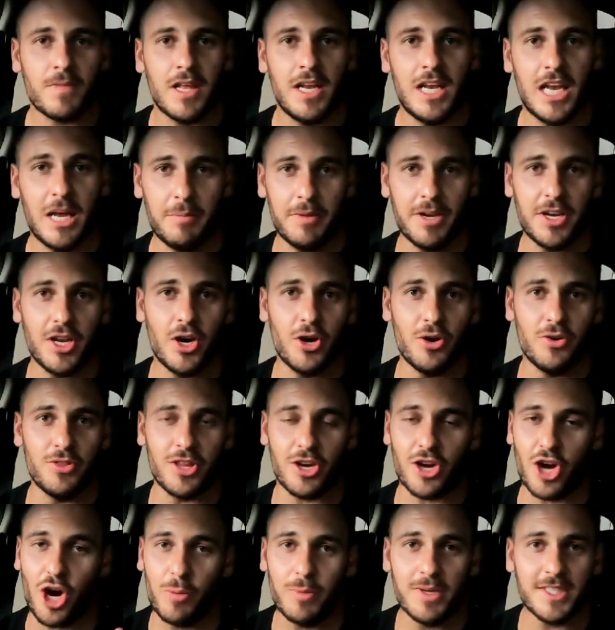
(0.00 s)
let me know in
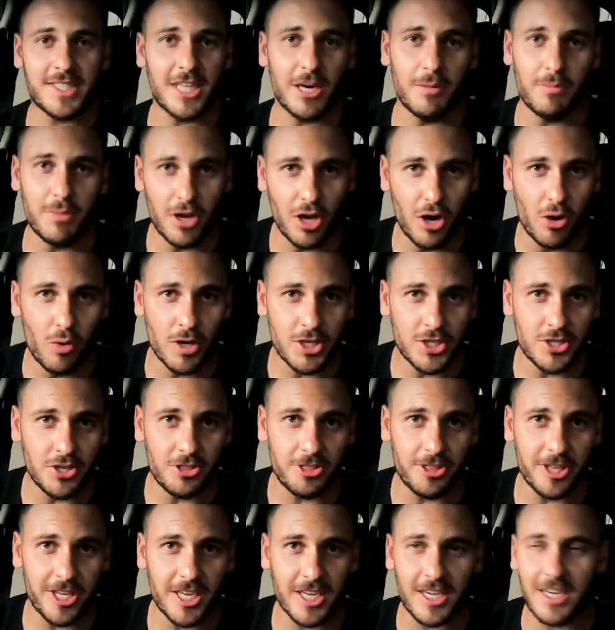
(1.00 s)
the comments down below what you
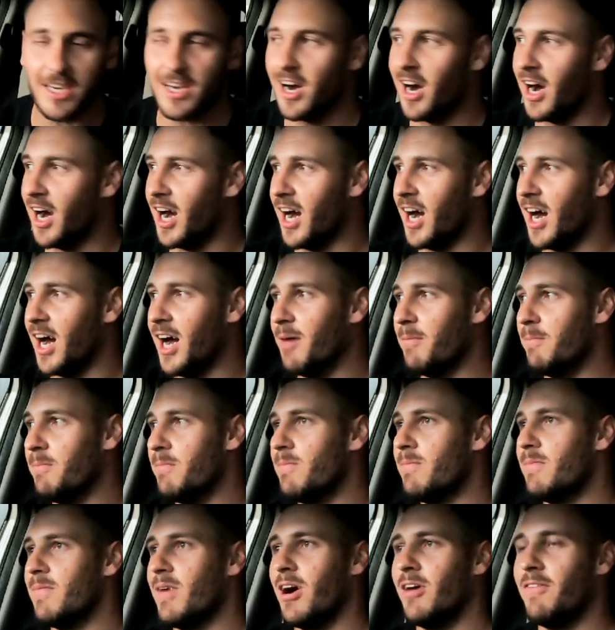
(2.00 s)
think
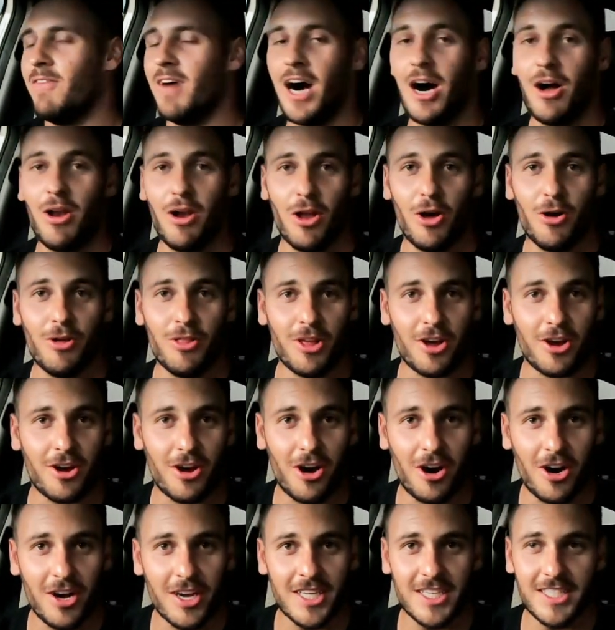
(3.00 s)
of how low the
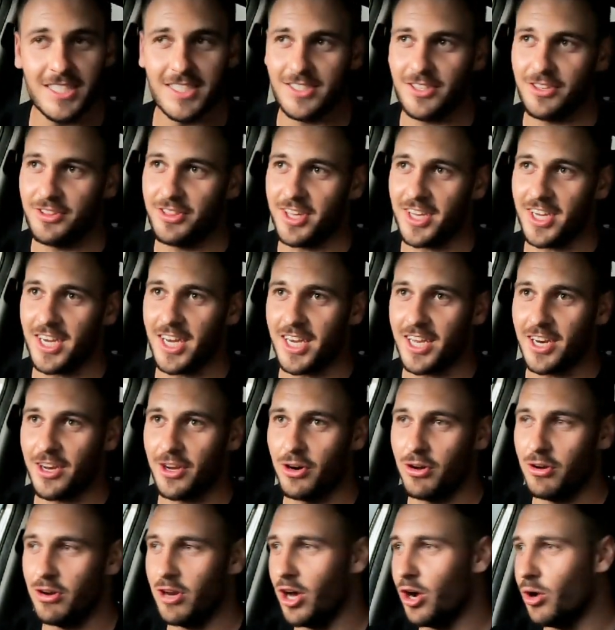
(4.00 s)
car is. Do you think I can
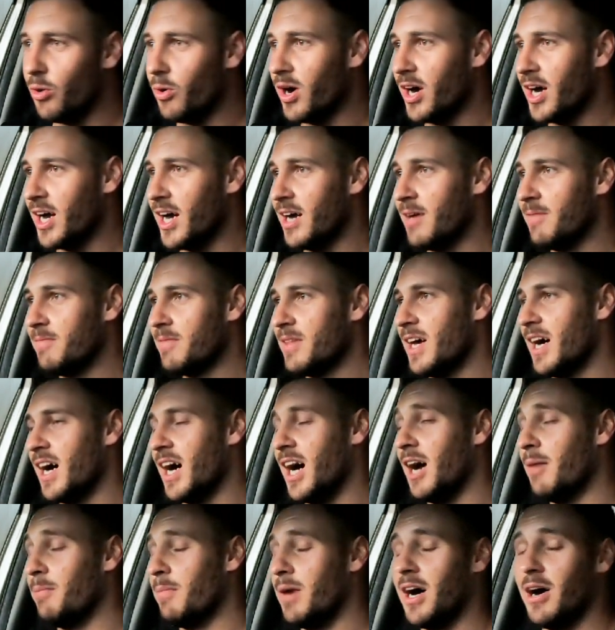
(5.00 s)
go lower?
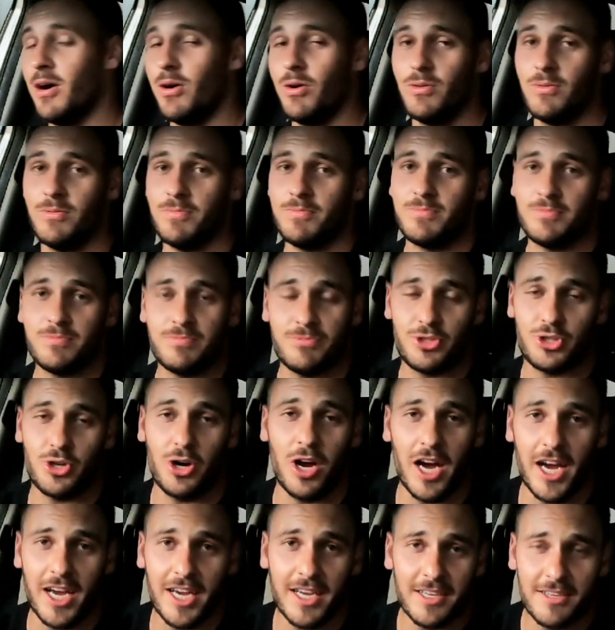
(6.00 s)
I'll
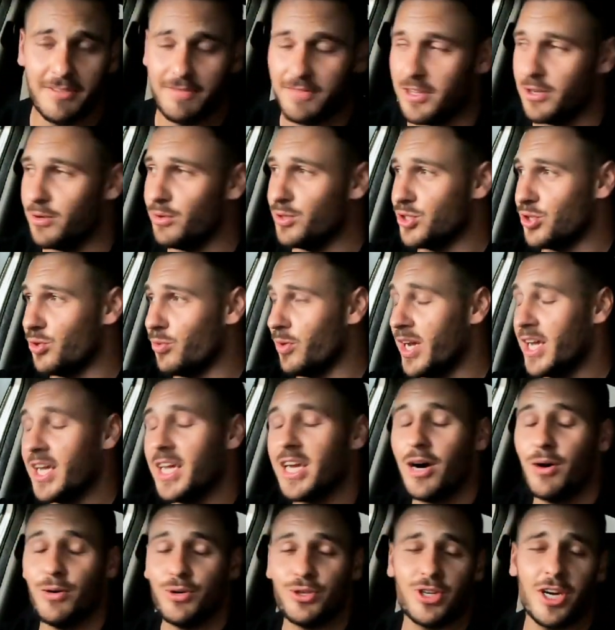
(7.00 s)
try. If there was a
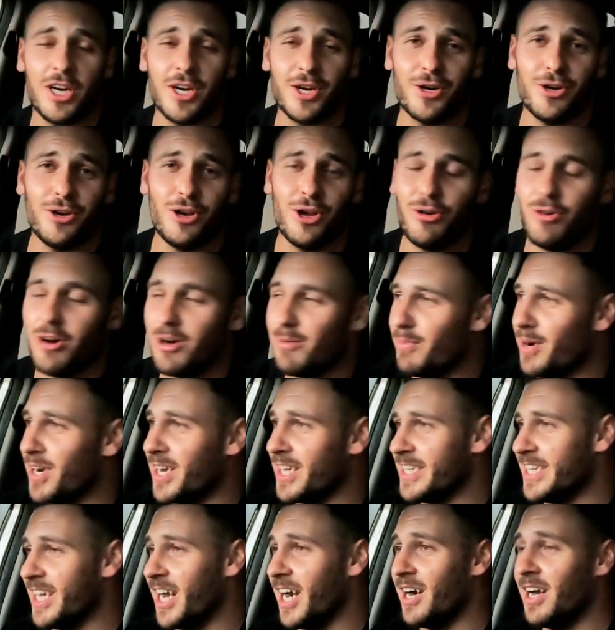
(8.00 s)
way, I would try go lower,
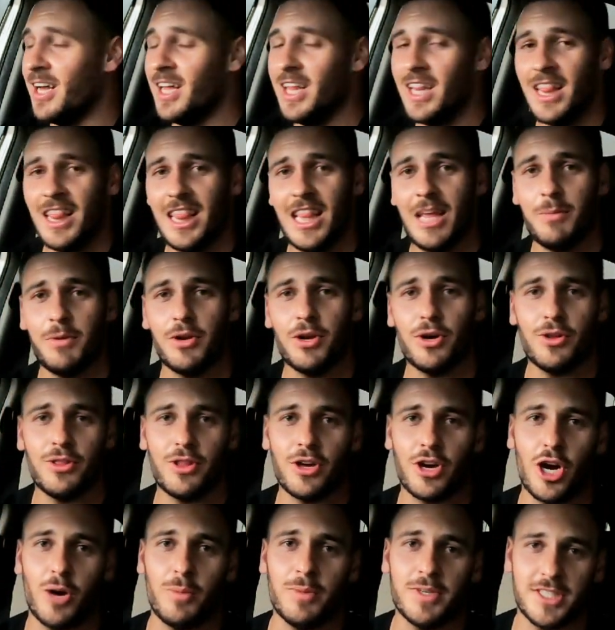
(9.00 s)
but yeah, let me know in
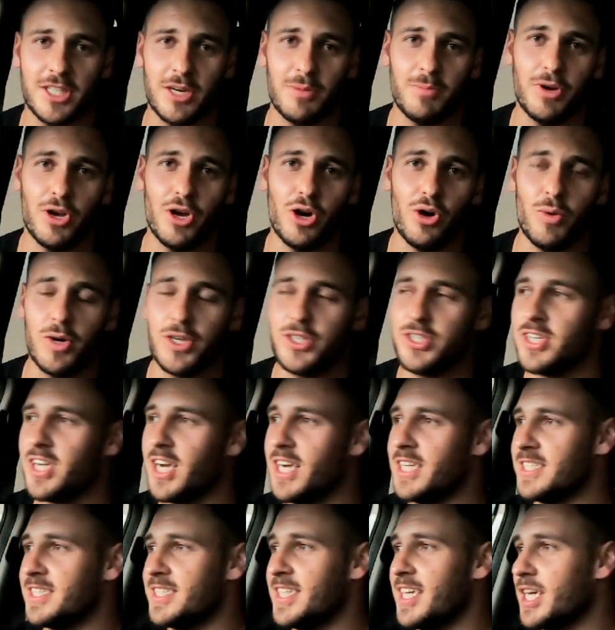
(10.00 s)
the comments down below what you
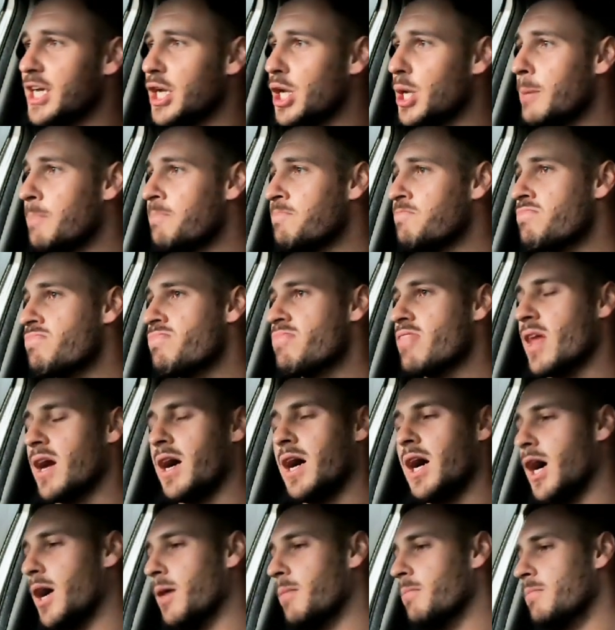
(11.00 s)
guys think.
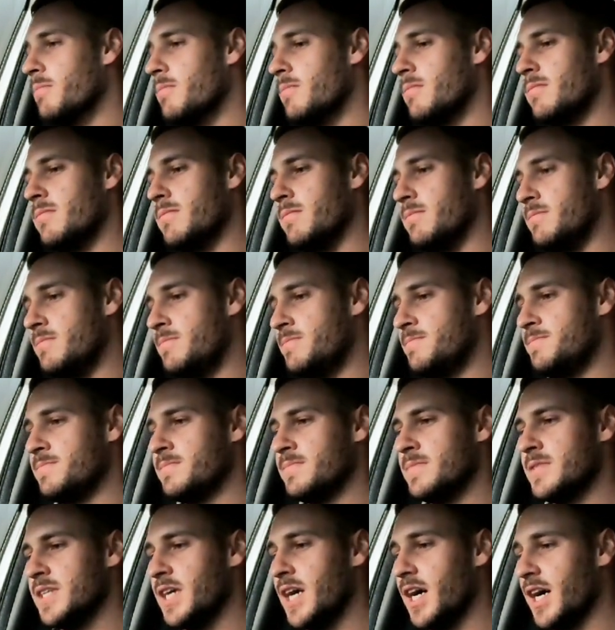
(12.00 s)

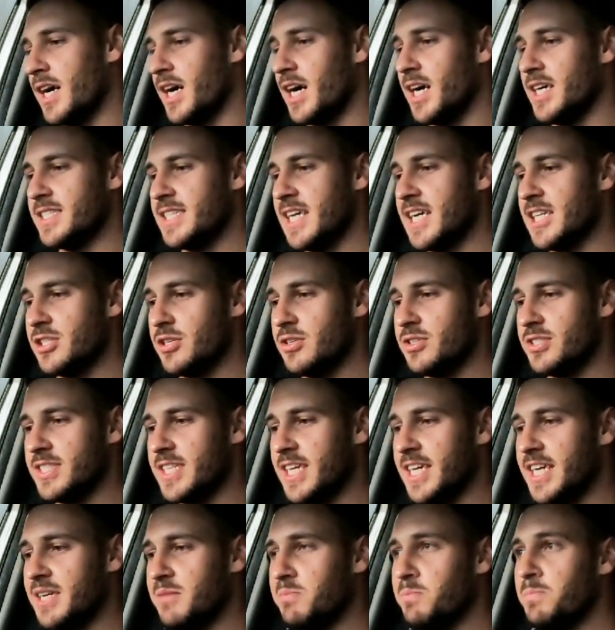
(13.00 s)
Yeah guys, as I was
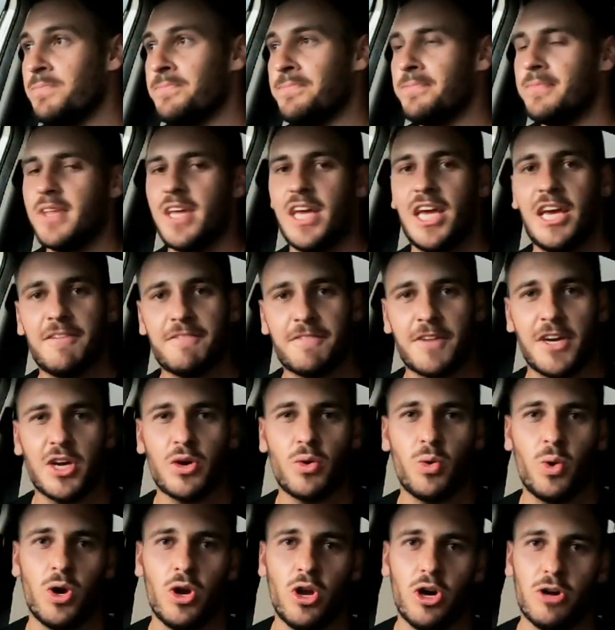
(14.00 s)
saying,
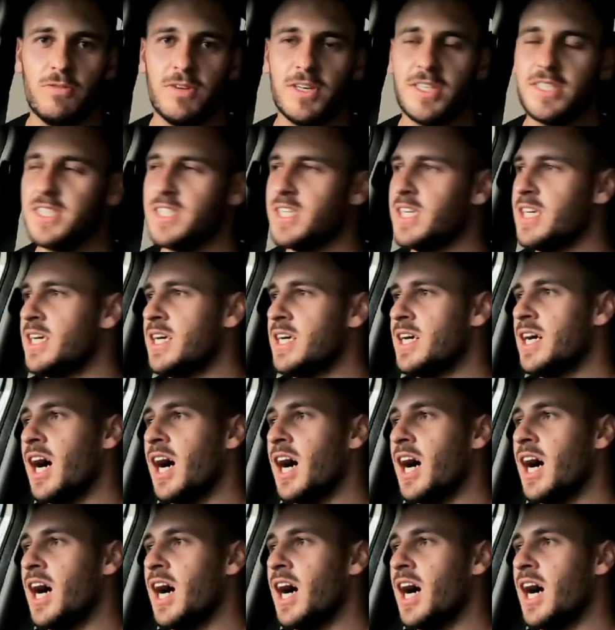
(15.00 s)
FK Coilovers,